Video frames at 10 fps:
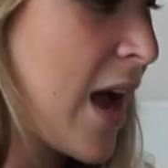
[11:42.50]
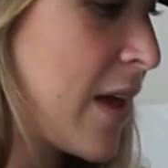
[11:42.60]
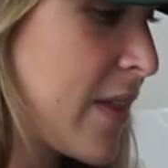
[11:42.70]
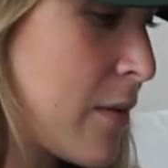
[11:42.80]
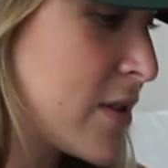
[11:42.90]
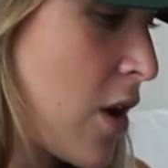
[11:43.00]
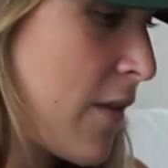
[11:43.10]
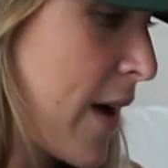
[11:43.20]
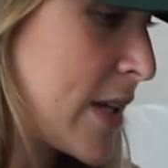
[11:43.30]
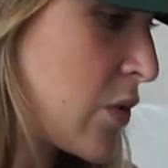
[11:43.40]
That was all of
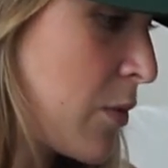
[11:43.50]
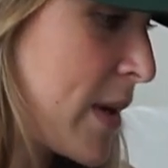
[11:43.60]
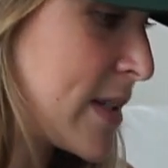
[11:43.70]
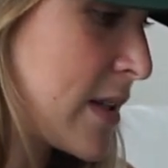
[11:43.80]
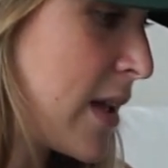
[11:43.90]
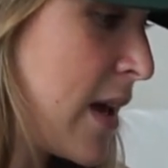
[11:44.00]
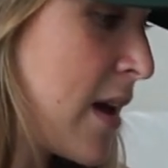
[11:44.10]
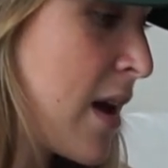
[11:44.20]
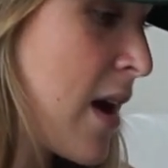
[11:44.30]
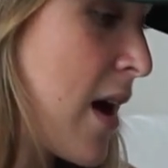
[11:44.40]
high school, basically.
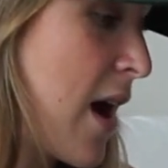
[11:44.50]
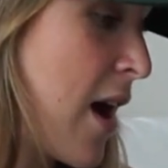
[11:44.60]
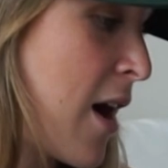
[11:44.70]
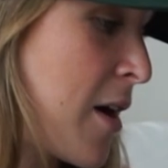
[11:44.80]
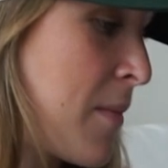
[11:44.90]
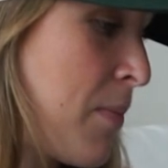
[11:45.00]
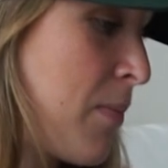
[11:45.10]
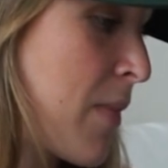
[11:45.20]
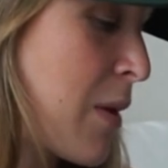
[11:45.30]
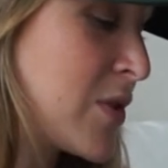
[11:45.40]
I
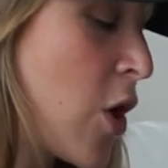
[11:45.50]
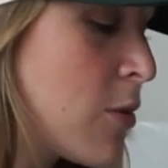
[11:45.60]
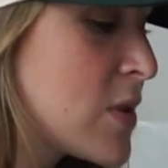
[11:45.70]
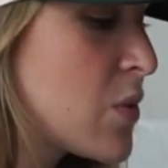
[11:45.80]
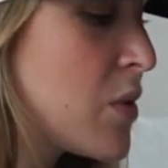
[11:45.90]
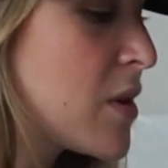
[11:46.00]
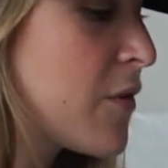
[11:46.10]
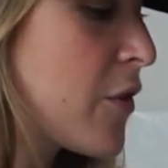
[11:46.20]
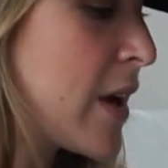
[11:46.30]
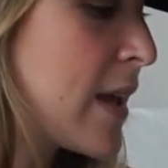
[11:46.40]
was homeschooled
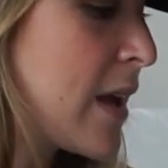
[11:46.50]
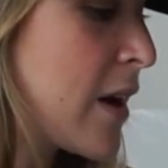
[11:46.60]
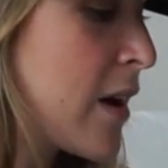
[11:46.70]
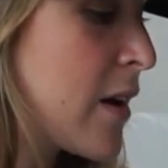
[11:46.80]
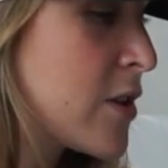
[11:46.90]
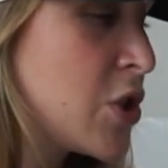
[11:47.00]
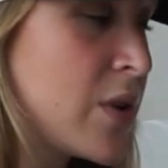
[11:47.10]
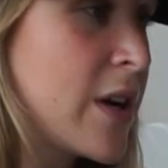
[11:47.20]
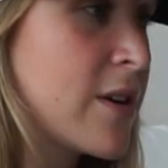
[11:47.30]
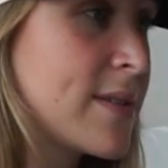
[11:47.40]
for a year, 2
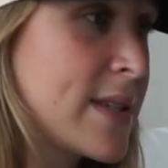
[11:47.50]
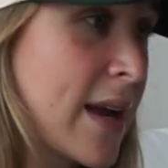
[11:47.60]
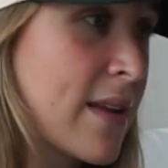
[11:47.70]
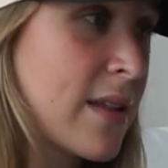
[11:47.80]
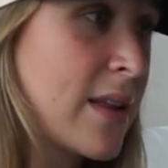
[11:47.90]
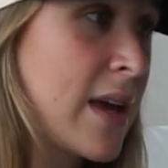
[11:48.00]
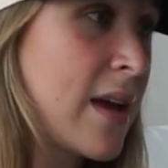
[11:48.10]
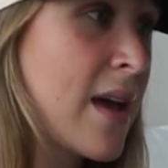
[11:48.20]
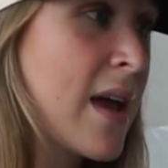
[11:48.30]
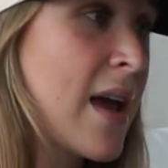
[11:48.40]
years technically,
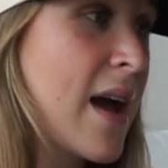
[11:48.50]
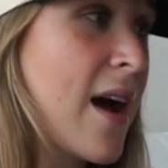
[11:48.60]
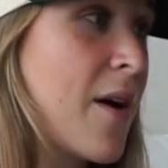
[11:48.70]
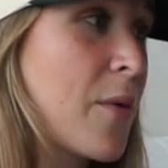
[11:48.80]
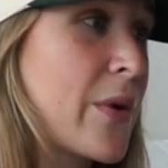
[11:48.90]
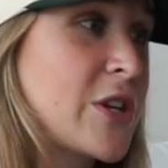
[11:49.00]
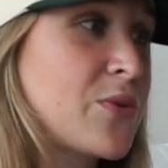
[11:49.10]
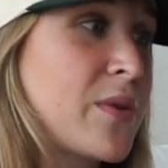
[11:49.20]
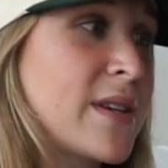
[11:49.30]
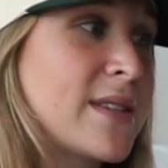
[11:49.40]
which
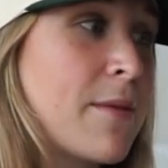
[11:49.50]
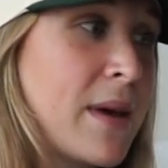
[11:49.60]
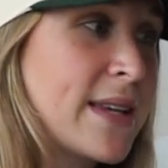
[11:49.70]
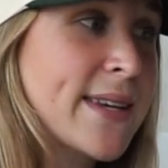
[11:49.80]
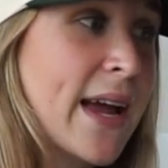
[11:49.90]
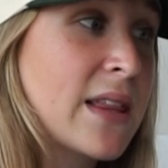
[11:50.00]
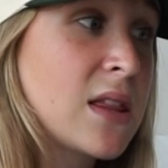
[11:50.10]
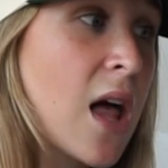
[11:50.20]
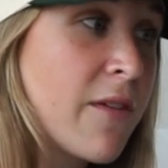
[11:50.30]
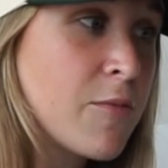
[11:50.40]
was amazing. I
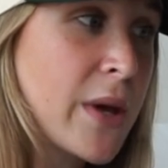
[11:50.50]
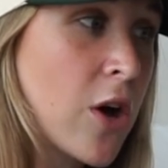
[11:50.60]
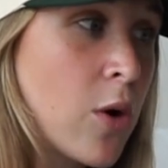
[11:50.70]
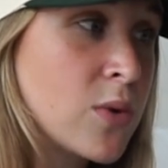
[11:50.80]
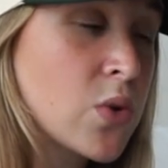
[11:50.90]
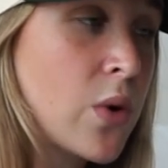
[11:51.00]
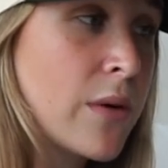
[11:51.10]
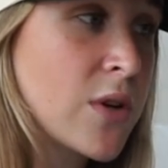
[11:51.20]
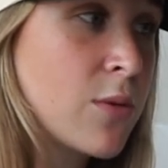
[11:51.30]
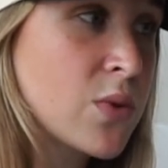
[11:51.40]
loved being homeschooled. I was
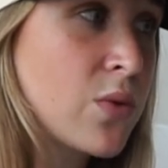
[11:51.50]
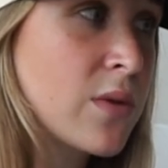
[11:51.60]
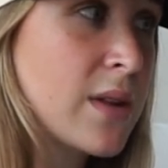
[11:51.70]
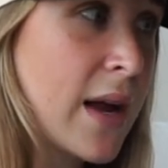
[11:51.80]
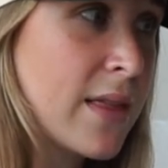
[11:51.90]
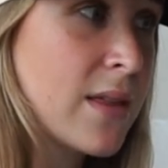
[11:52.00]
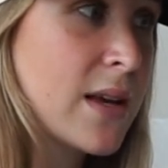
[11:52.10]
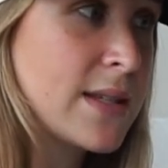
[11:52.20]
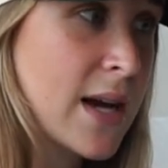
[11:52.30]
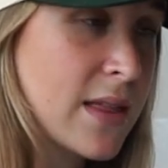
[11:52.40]
homeschooled 9th and
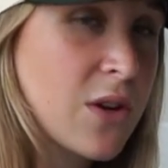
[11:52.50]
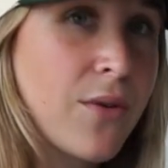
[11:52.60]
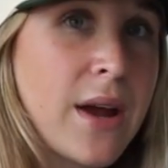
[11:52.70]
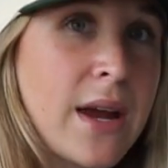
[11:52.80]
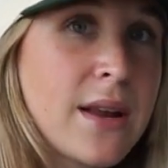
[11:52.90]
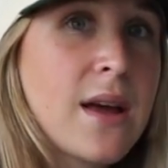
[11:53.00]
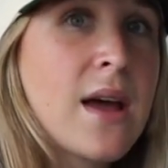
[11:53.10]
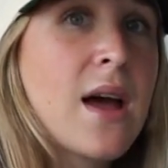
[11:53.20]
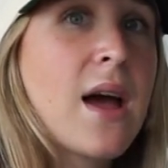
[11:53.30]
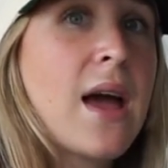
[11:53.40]
10th grade,
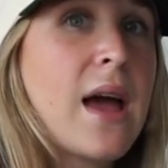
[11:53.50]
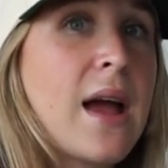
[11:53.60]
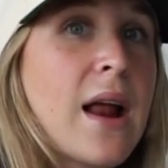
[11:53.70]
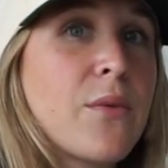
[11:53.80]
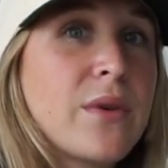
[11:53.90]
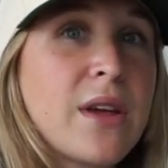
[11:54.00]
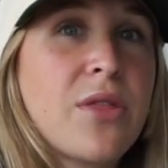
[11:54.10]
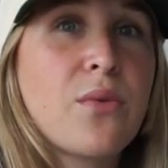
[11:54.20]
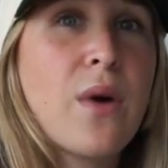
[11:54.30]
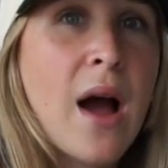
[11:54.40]
and I really
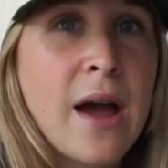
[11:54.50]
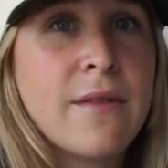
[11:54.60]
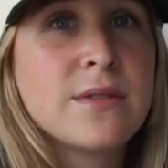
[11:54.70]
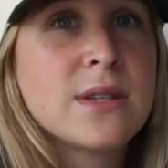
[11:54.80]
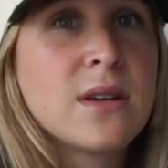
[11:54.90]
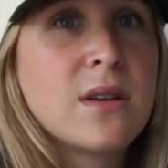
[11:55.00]
thrived